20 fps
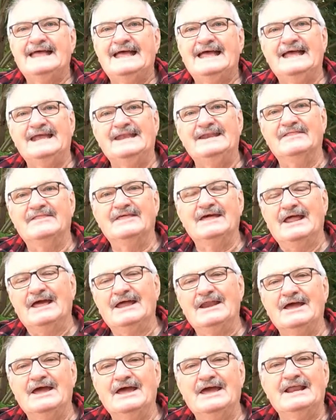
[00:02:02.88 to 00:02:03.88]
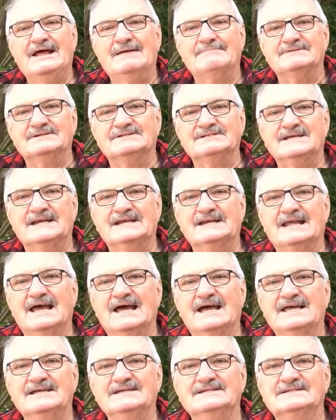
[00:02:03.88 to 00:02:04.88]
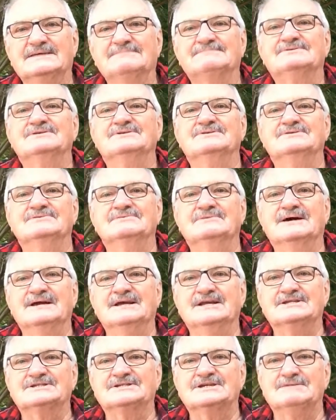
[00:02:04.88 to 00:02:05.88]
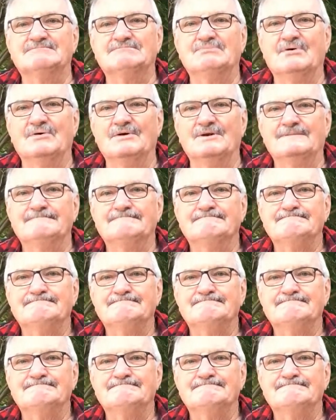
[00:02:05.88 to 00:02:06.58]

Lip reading: and then head up the 10 k's up to Inskip Point.